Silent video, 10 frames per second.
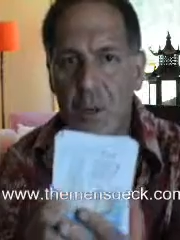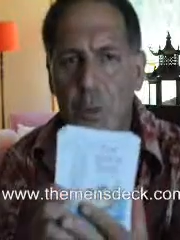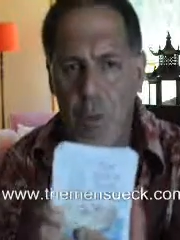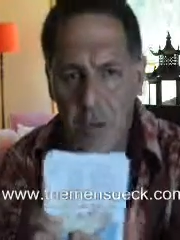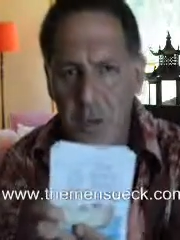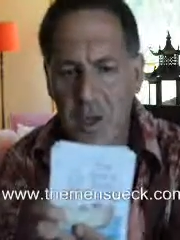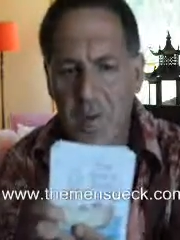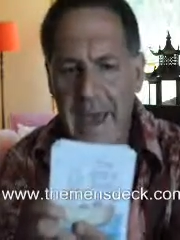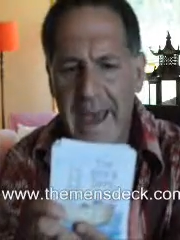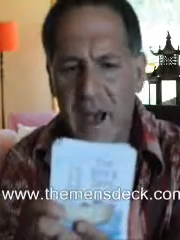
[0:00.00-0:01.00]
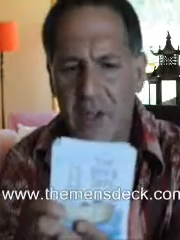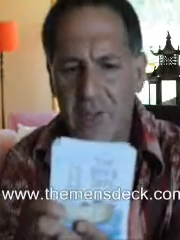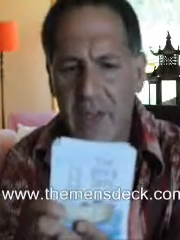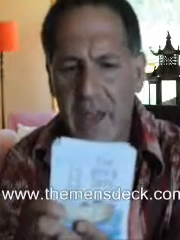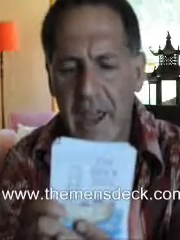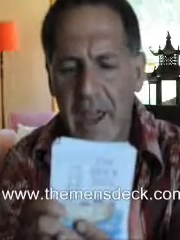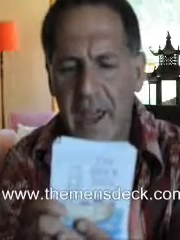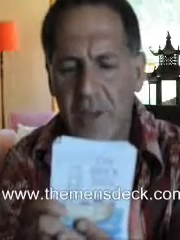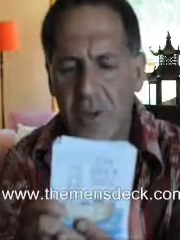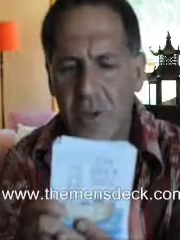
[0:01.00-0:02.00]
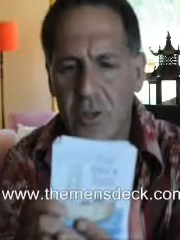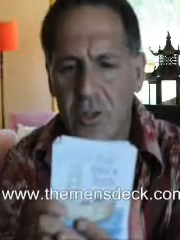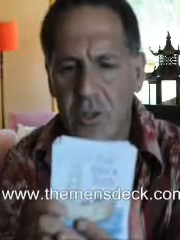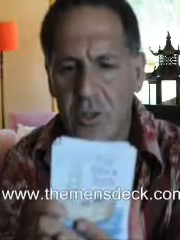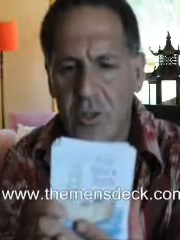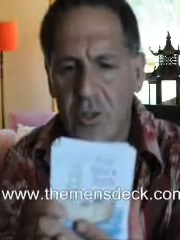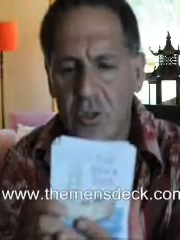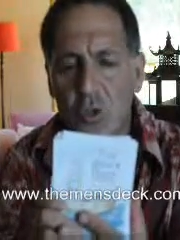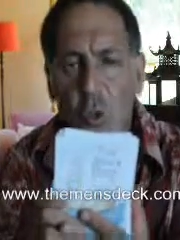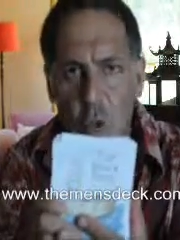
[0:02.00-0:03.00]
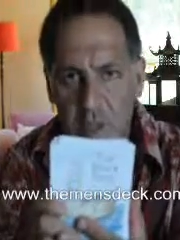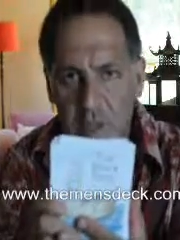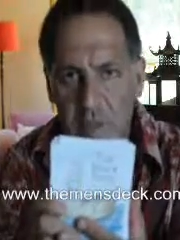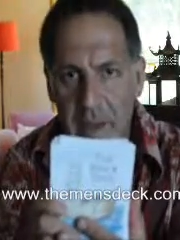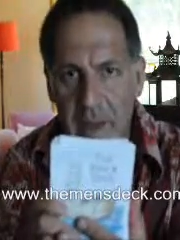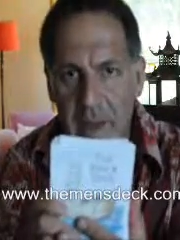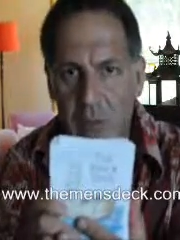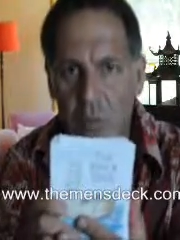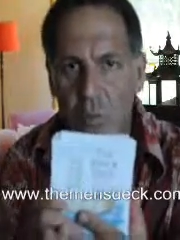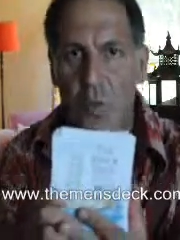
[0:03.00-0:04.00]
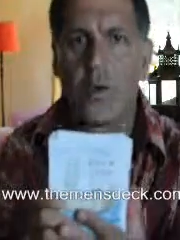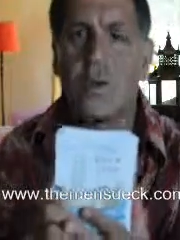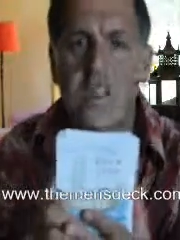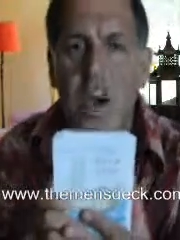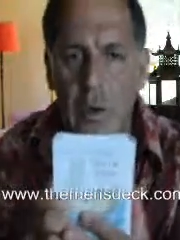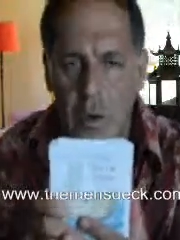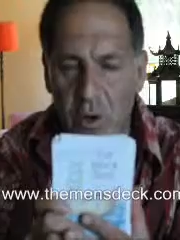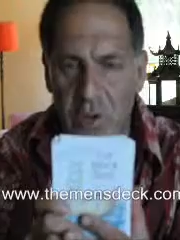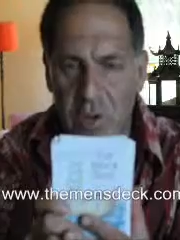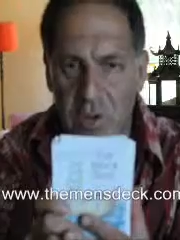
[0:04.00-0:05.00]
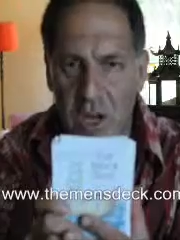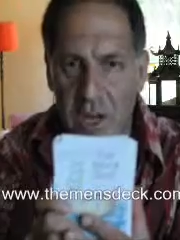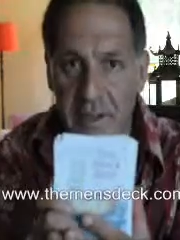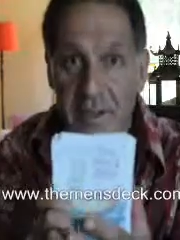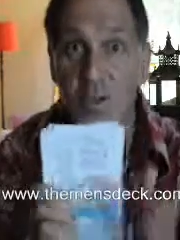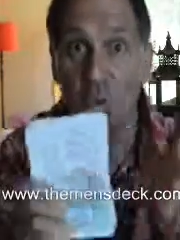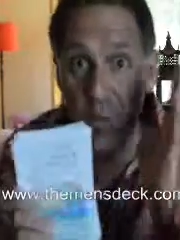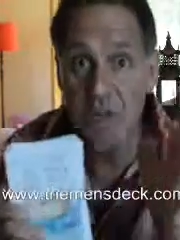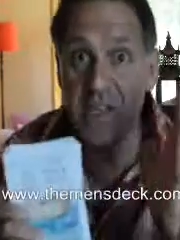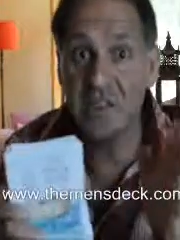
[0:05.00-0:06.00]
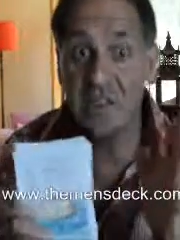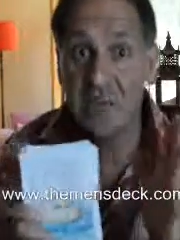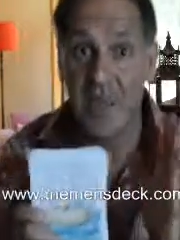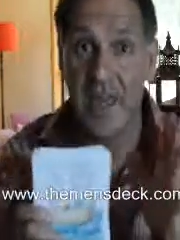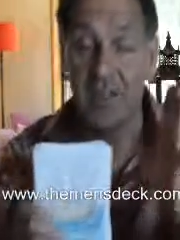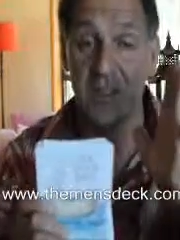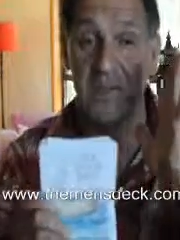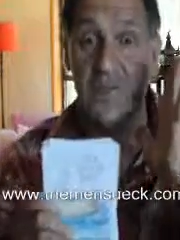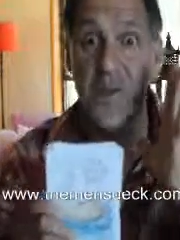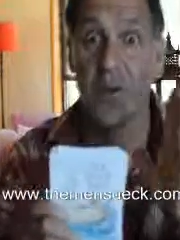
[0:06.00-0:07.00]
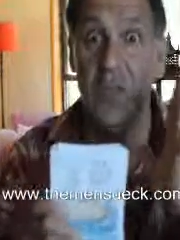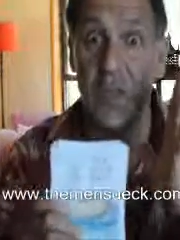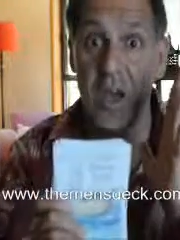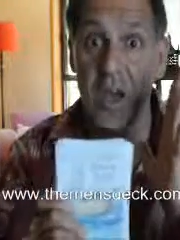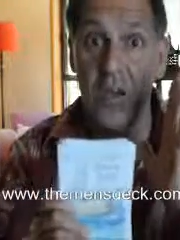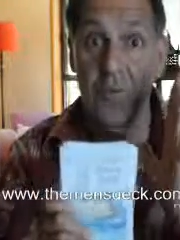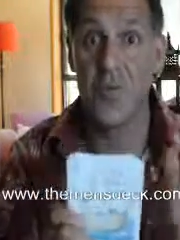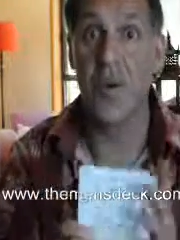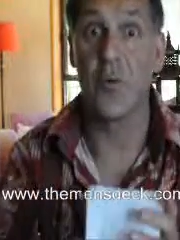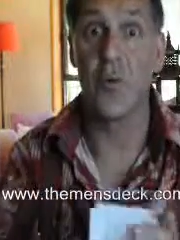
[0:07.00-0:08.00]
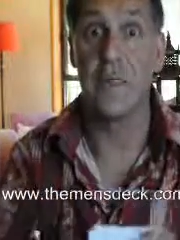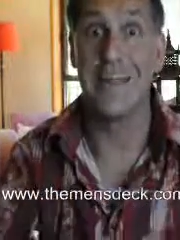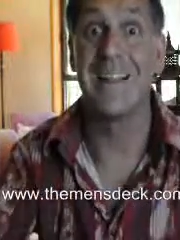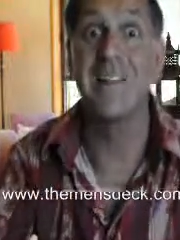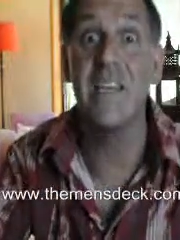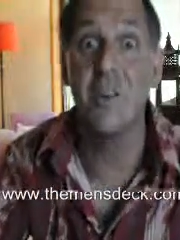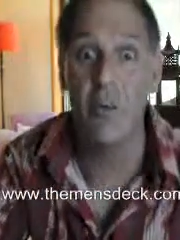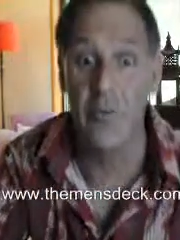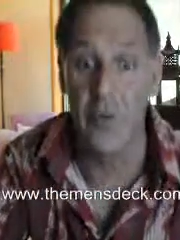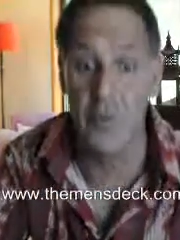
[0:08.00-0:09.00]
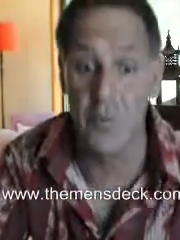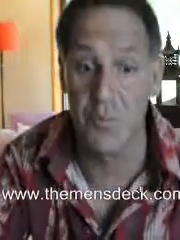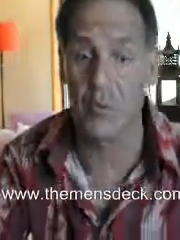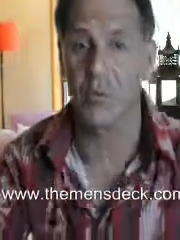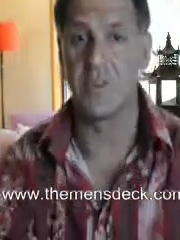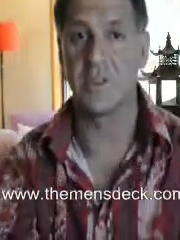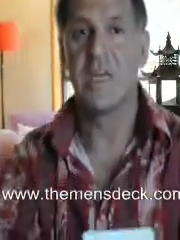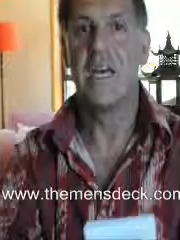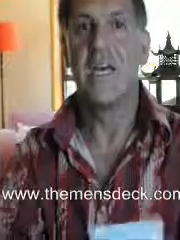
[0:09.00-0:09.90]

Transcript: thinking about and talking about what's going on inside. And the reason for that is very, very clear and very important.